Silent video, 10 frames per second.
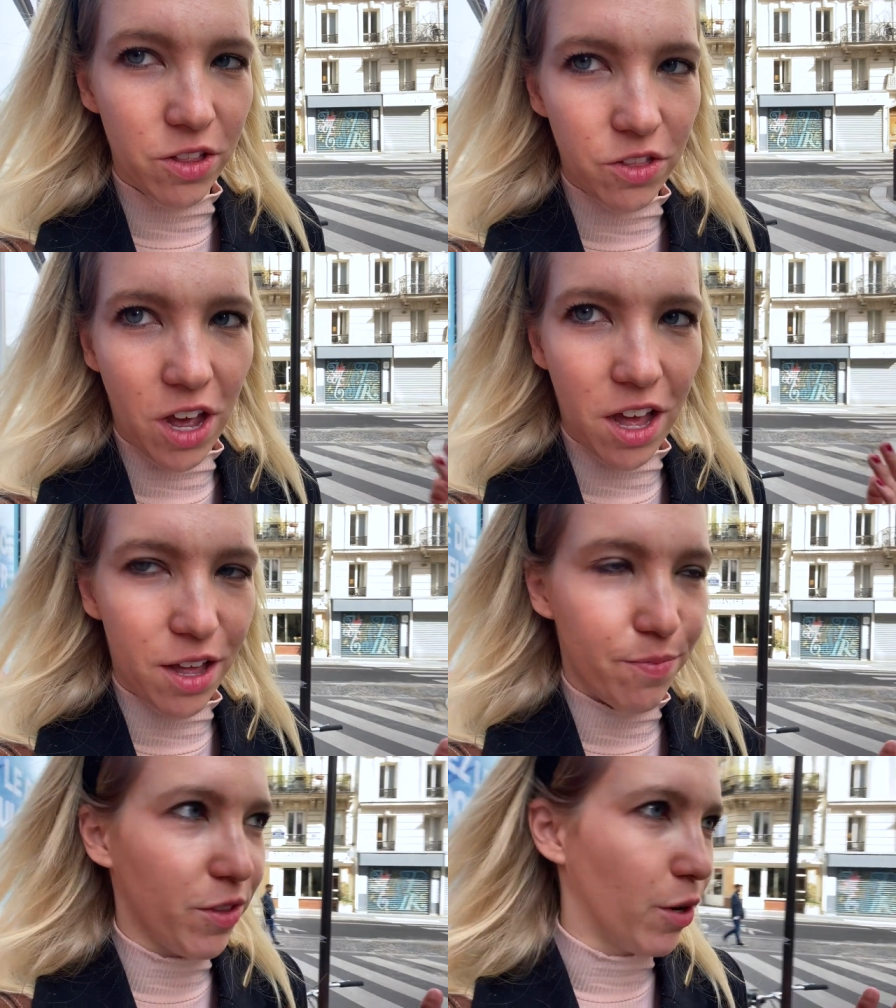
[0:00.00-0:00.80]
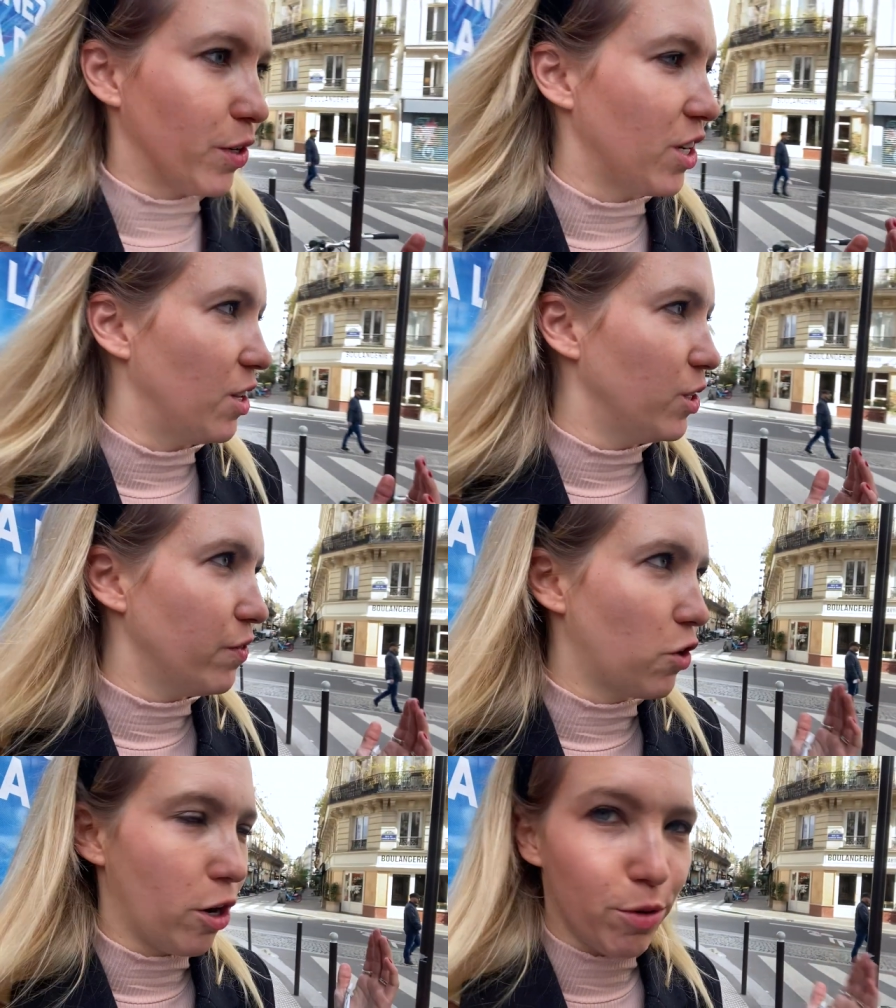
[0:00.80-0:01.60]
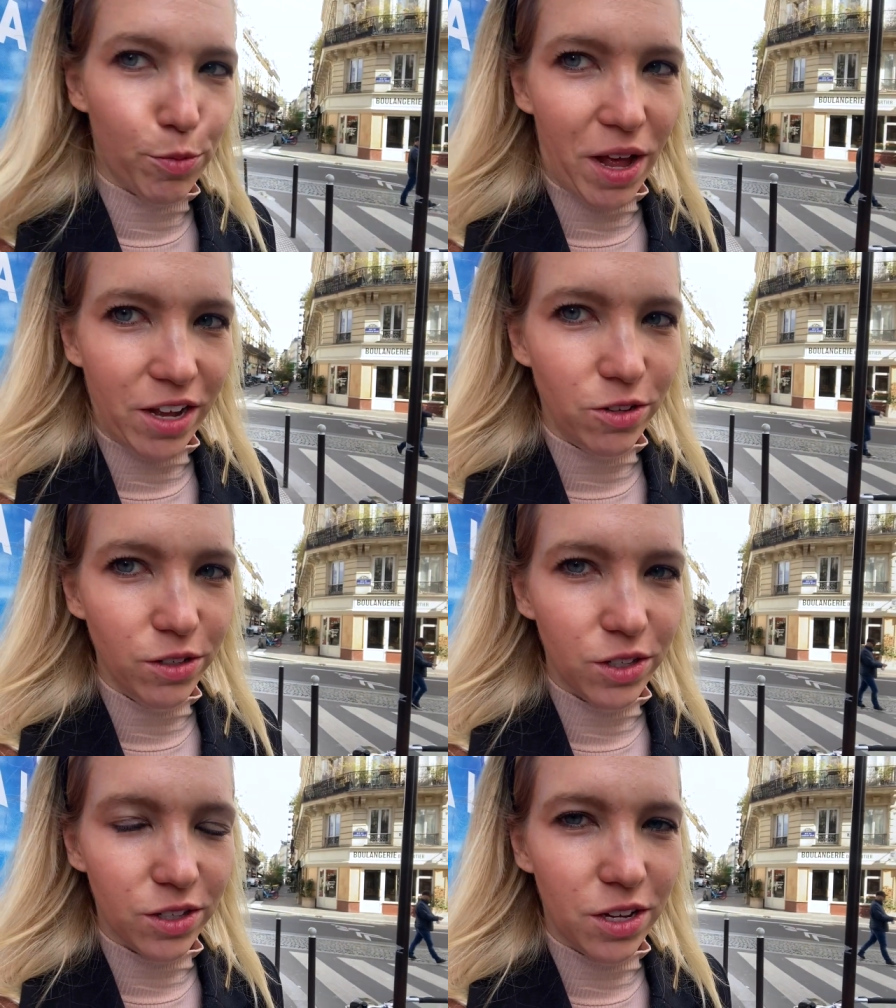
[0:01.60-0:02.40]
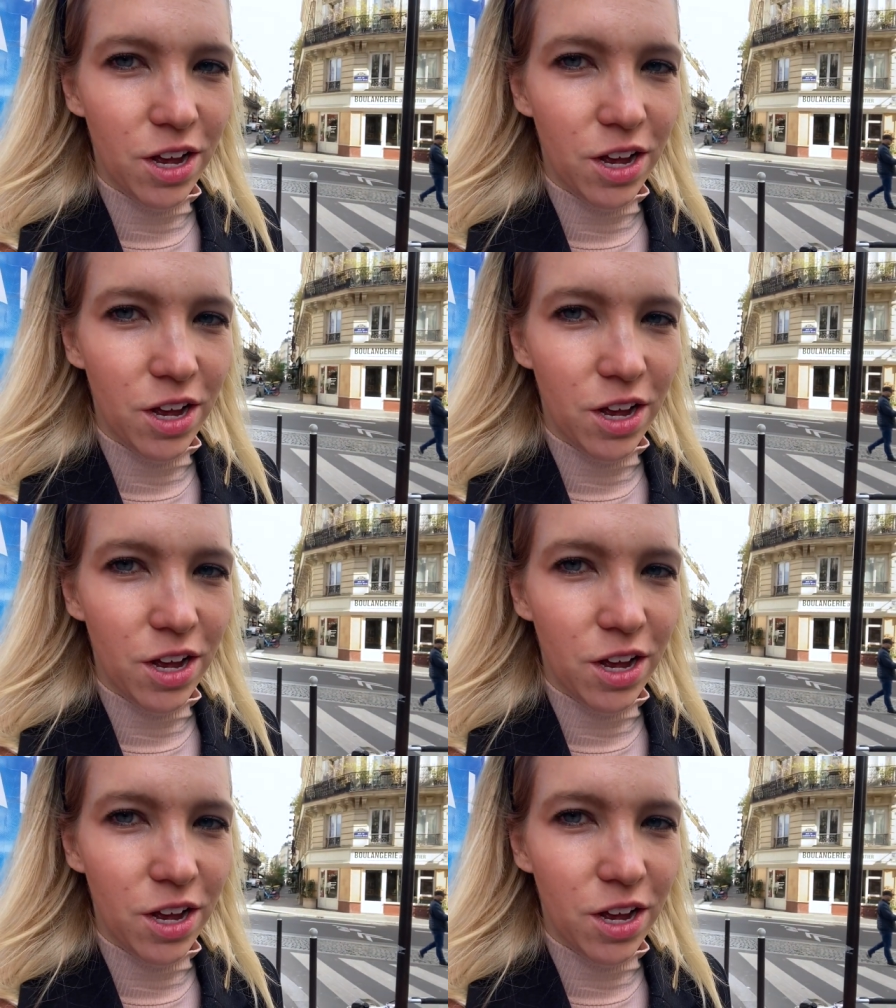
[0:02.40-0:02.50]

Um, there were tons of garbage piles,